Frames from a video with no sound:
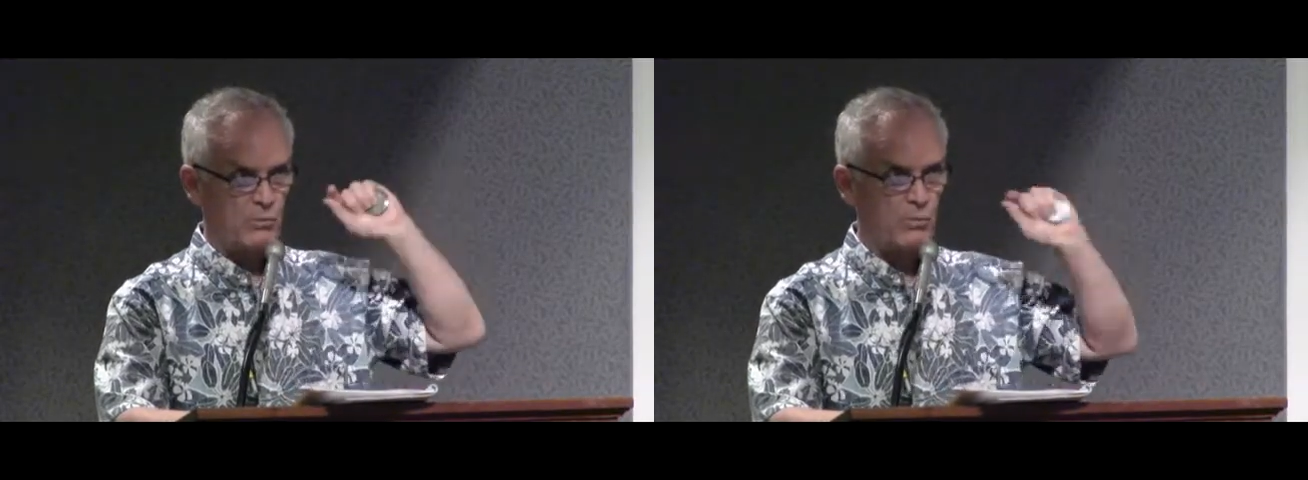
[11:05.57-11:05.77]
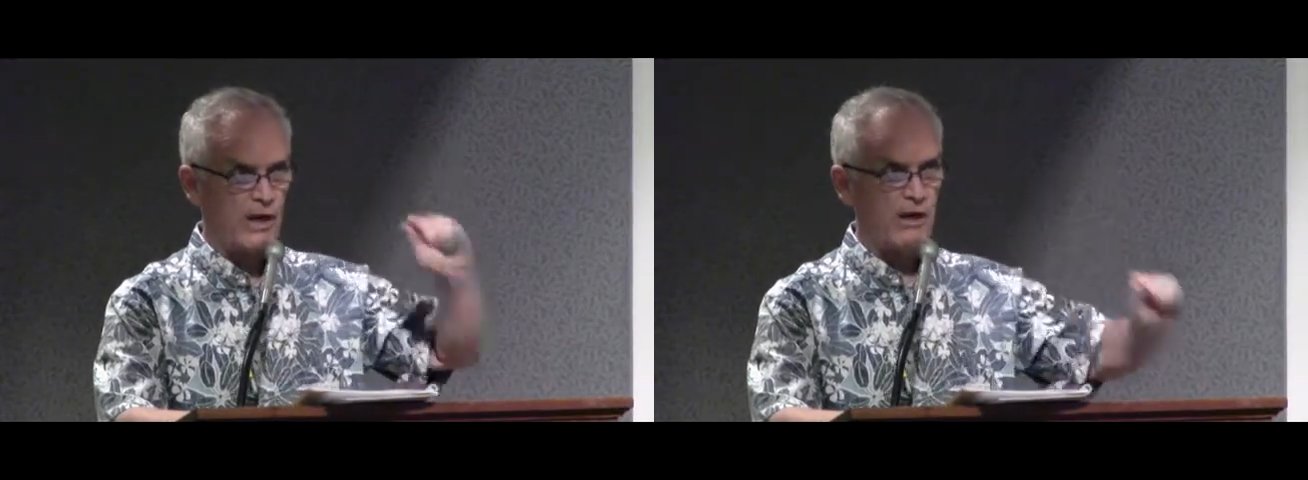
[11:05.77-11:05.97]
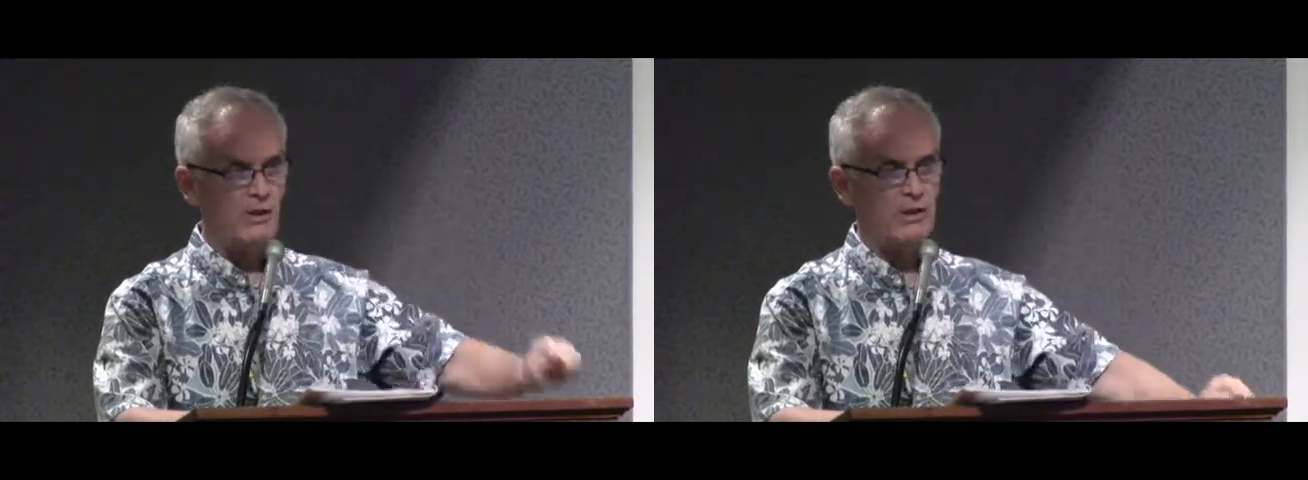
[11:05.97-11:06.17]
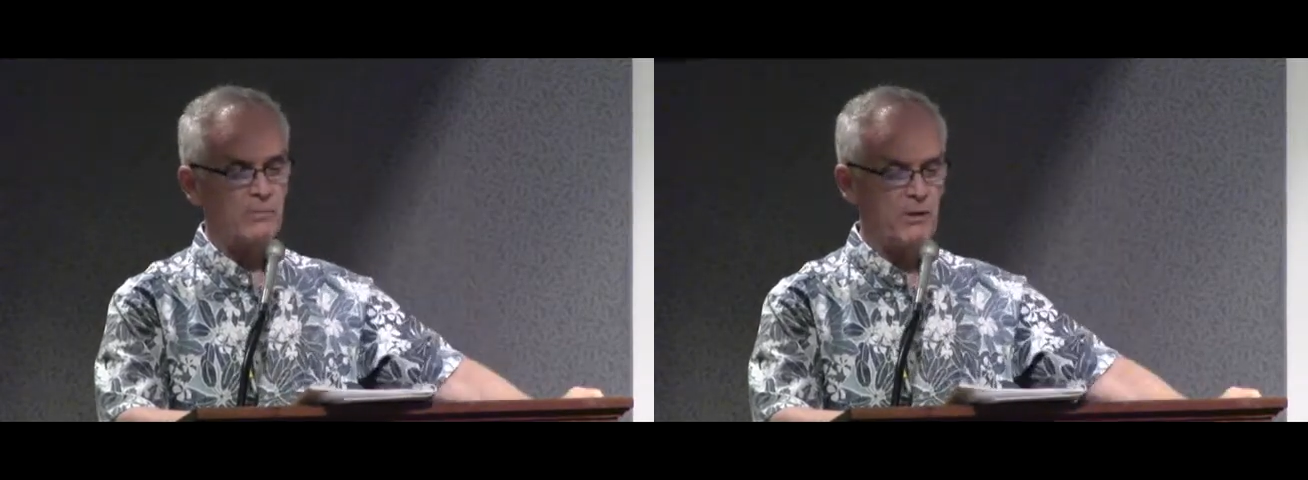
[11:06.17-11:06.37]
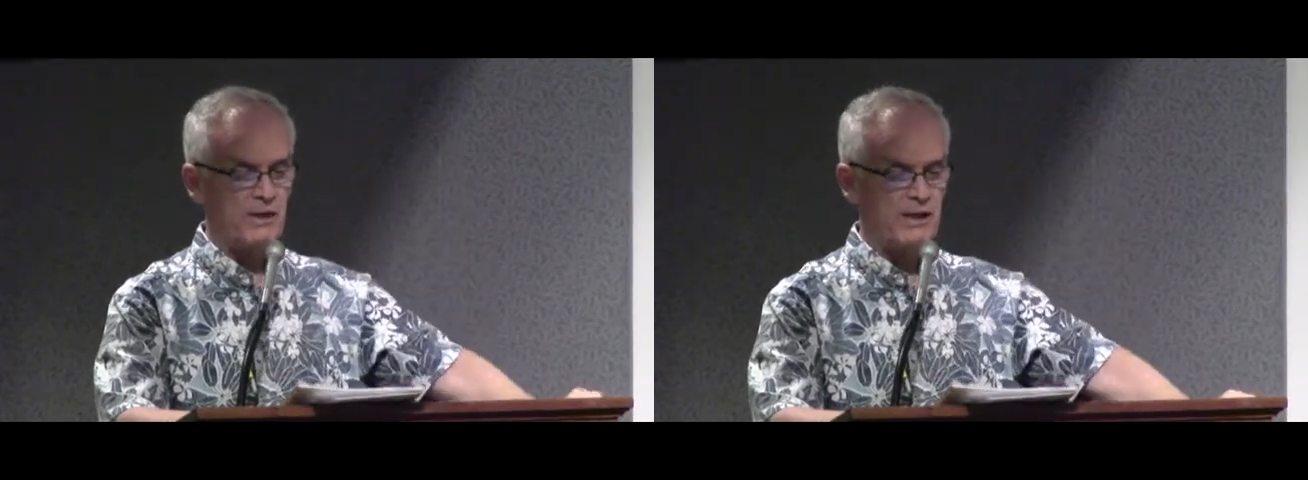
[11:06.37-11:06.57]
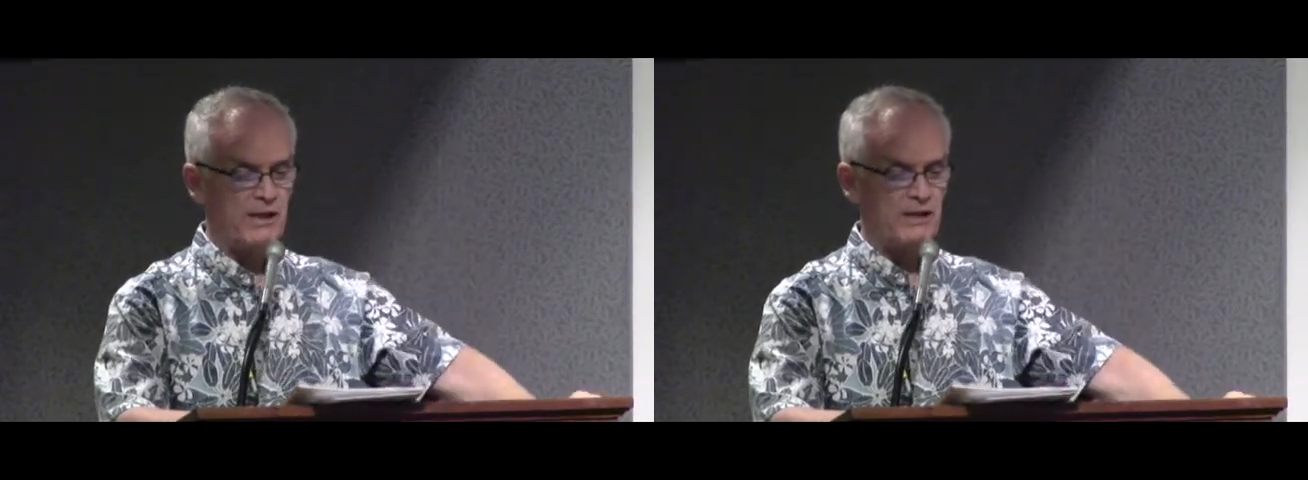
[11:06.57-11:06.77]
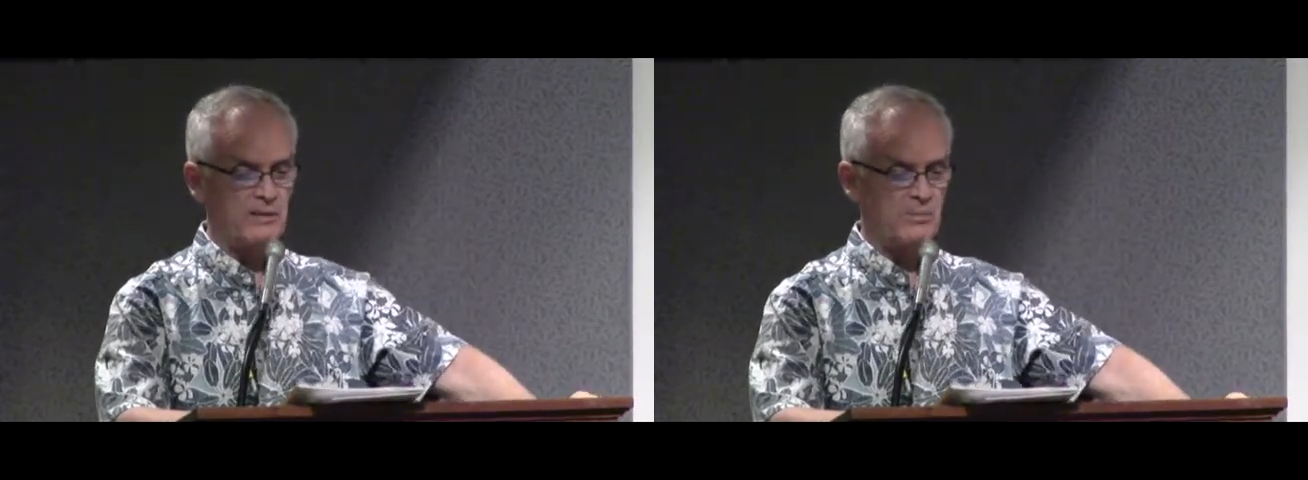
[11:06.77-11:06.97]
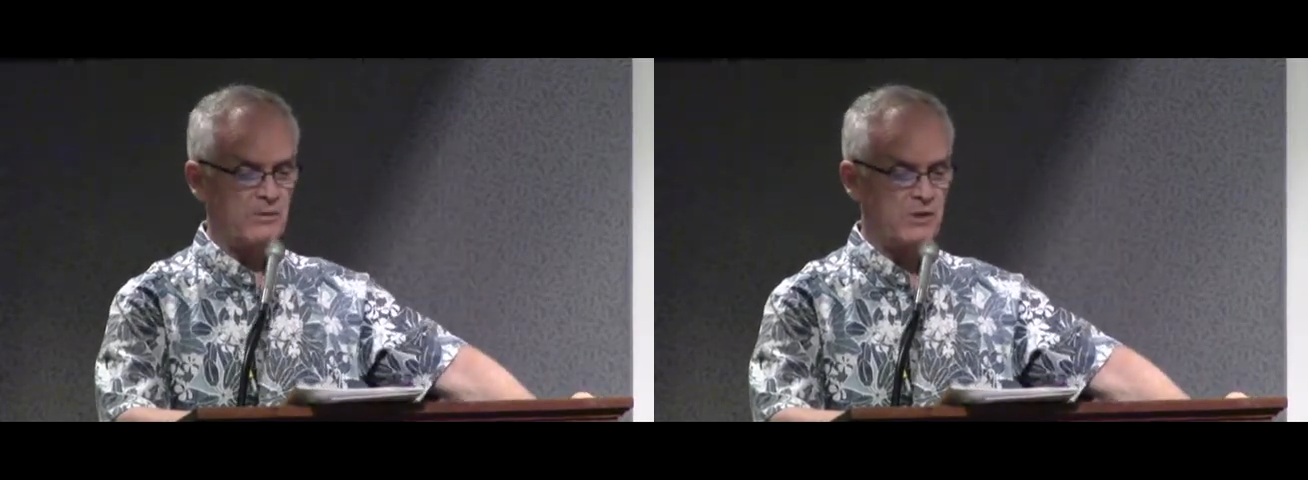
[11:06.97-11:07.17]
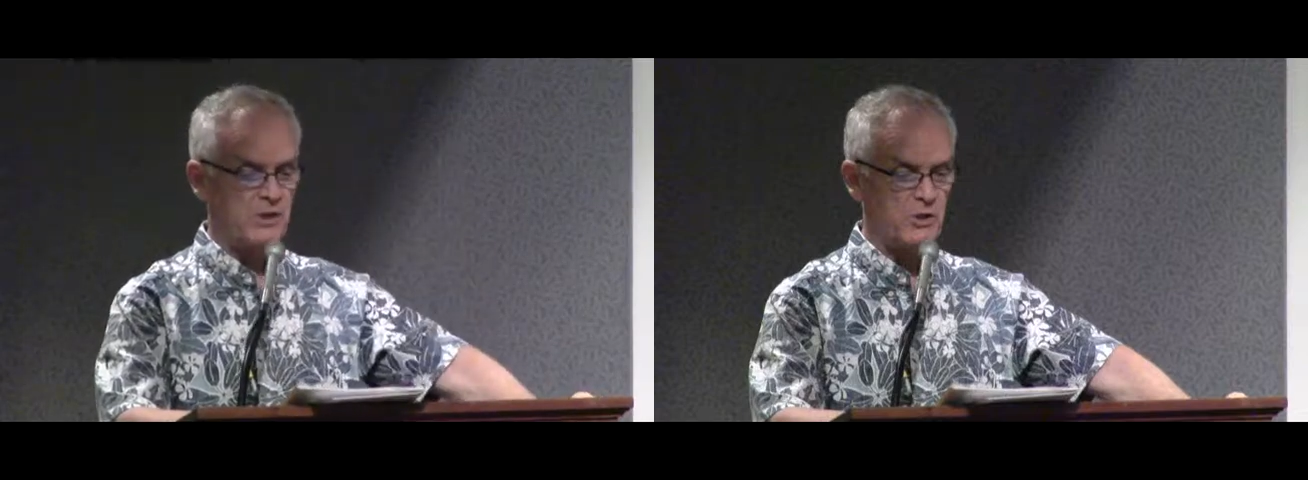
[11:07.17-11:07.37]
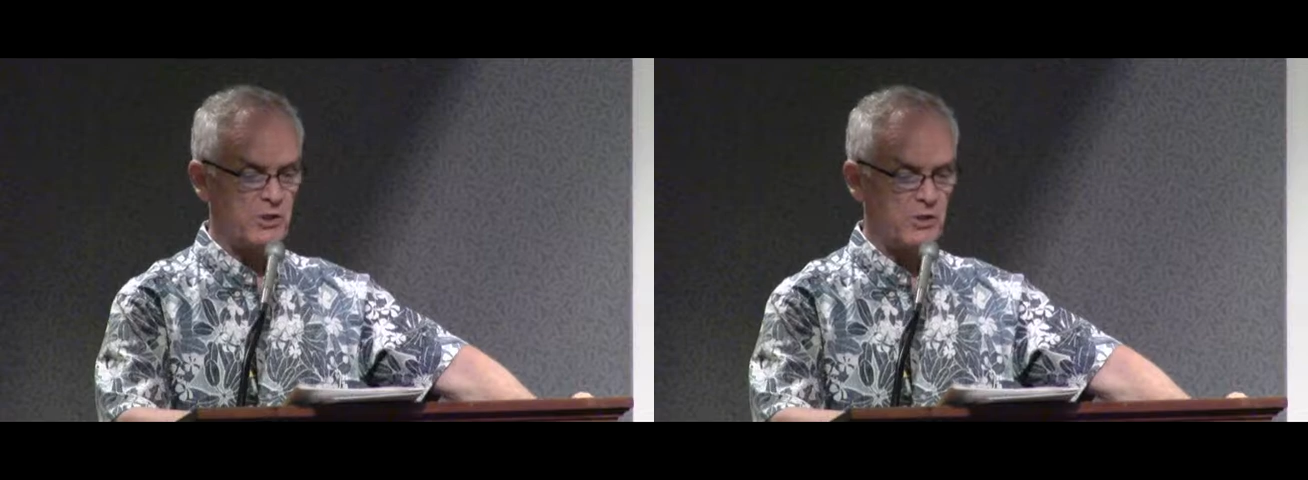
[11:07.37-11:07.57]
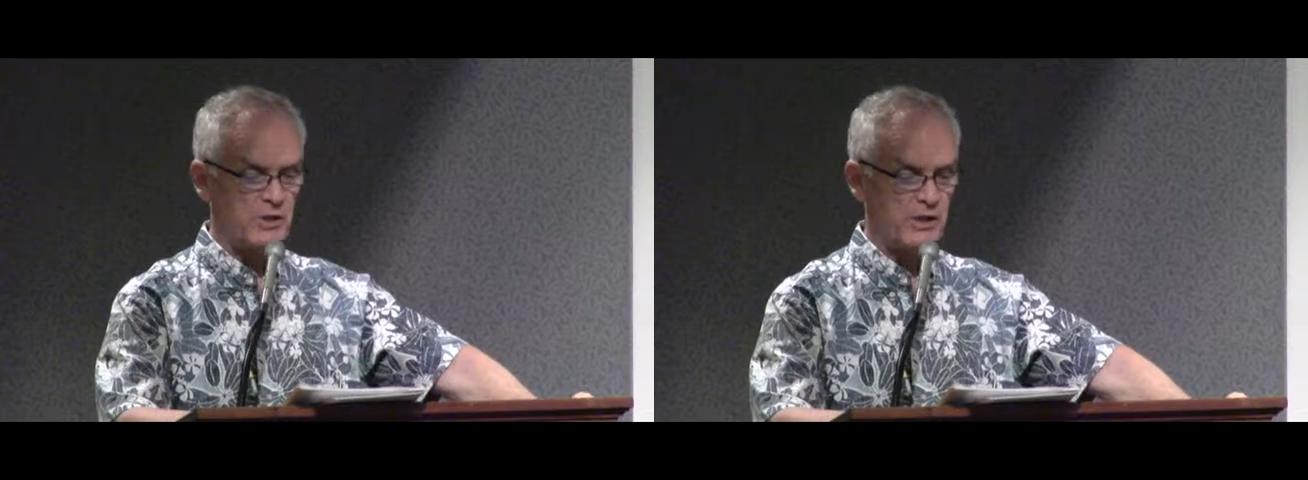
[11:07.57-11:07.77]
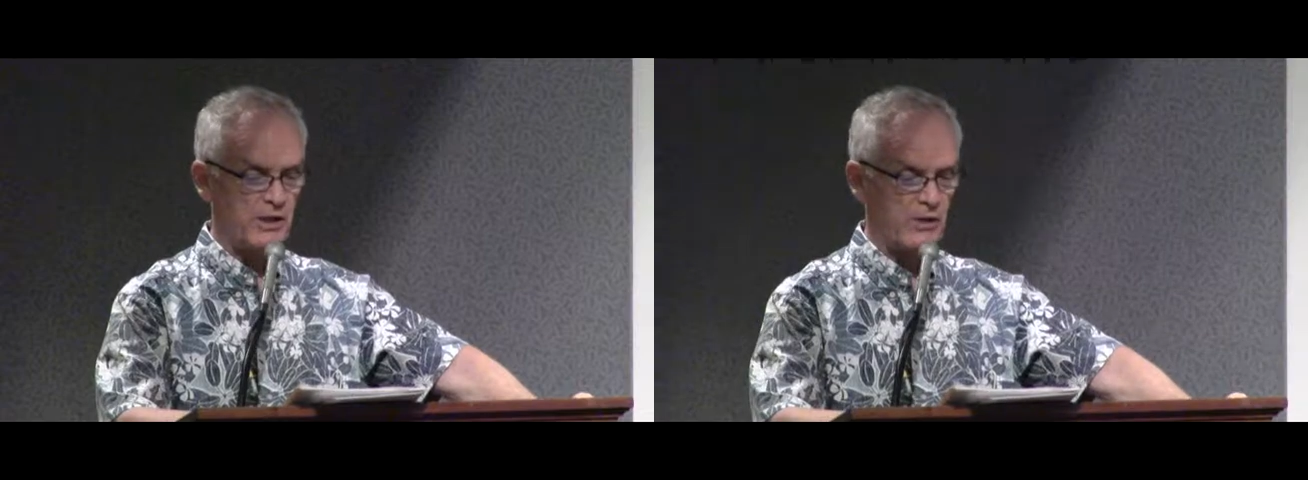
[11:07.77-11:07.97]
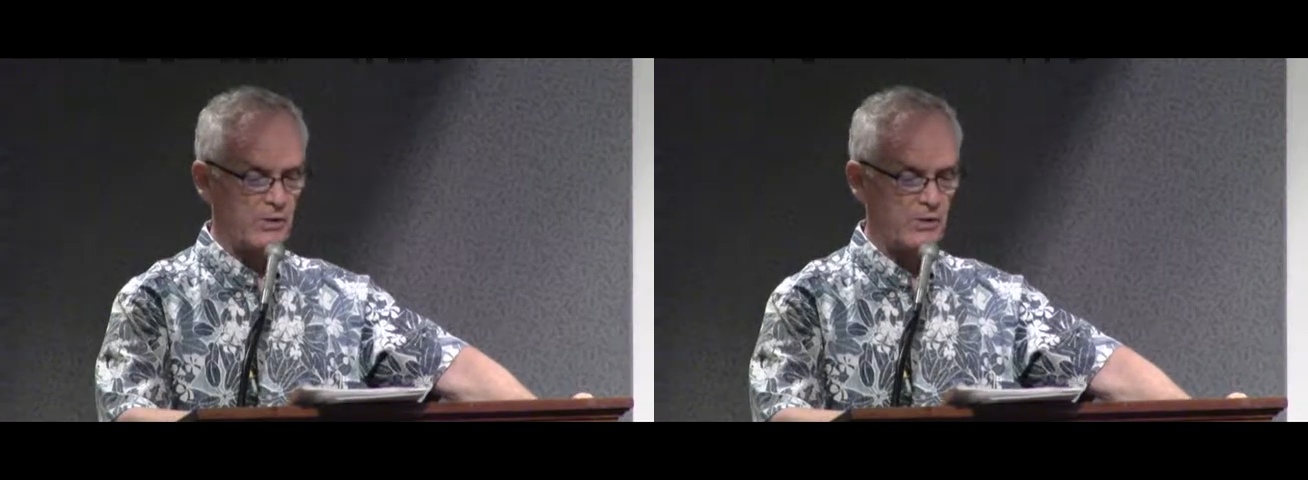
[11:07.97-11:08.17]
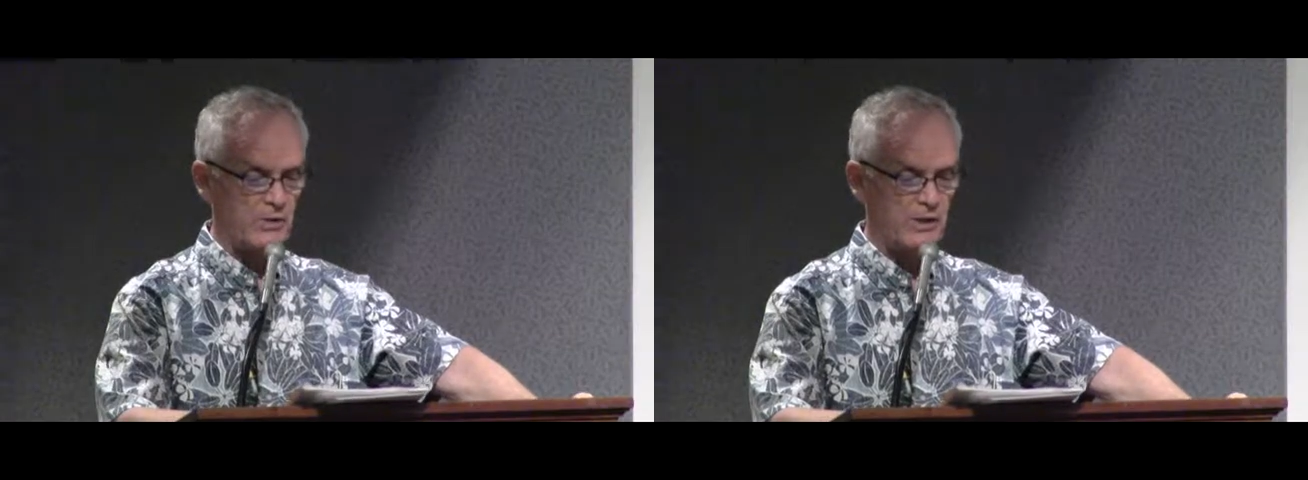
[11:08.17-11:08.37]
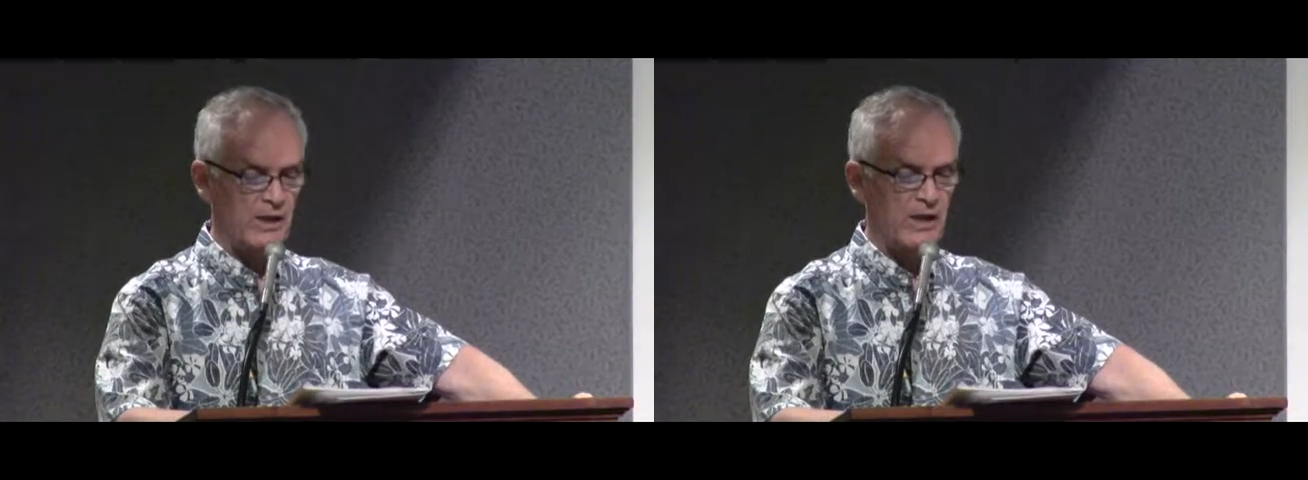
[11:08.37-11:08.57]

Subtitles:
well-communicated procedure to the owners,